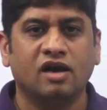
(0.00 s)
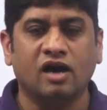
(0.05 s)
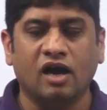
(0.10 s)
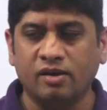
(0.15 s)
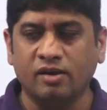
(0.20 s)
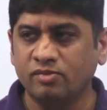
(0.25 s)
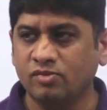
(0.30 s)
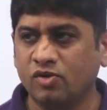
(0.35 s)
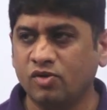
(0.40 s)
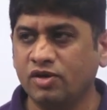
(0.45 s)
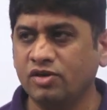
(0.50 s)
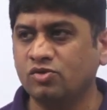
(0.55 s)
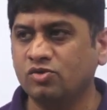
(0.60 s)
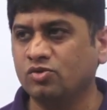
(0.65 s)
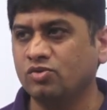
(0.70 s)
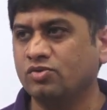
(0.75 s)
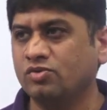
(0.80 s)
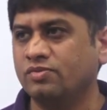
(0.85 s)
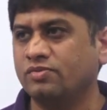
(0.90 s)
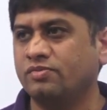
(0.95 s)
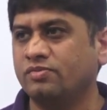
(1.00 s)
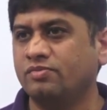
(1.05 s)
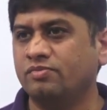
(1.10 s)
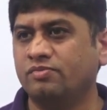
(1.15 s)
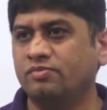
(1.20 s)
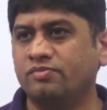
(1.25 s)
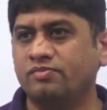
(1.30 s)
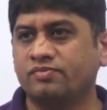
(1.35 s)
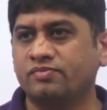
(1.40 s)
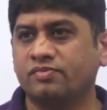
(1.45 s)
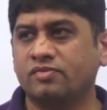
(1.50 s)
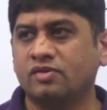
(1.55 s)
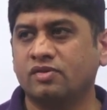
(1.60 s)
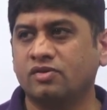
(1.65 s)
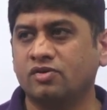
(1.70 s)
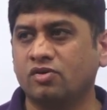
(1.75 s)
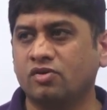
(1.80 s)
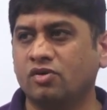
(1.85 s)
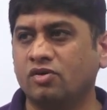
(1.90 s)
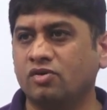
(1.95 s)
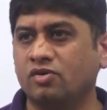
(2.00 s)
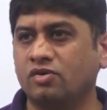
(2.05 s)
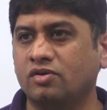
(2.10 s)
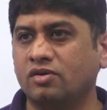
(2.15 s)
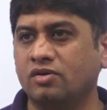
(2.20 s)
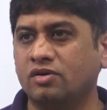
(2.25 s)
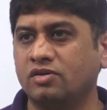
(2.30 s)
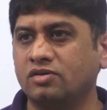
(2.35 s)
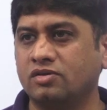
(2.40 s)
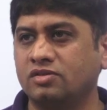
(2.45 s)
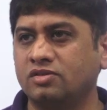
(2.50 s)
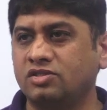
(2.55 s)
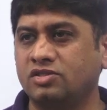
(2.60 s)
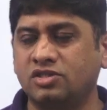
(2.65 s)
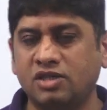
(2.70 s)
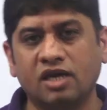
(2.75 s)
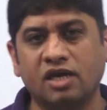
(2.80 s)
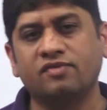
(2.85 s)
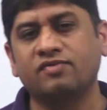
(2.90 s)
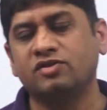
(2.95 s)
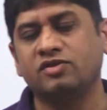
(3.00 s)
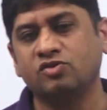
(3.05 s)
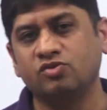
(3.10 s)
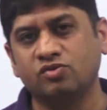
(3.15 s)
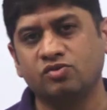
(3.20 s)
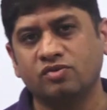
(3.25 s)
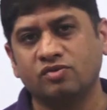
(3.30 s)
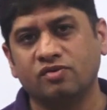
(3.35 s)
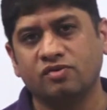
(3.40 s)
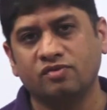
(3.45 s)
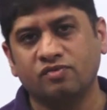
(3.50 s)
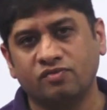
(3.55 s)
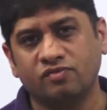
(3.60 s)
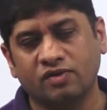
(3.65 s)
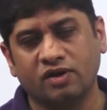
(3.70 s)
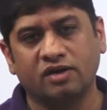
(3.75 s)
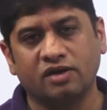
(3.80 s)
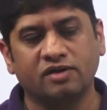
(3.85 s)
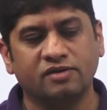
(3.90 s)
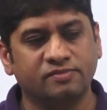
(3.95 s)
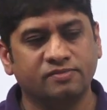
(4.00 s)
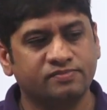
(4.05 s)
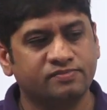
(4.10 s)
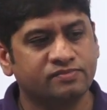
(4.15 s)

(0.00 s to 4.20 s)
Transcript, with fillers: I am going to, you know share with you one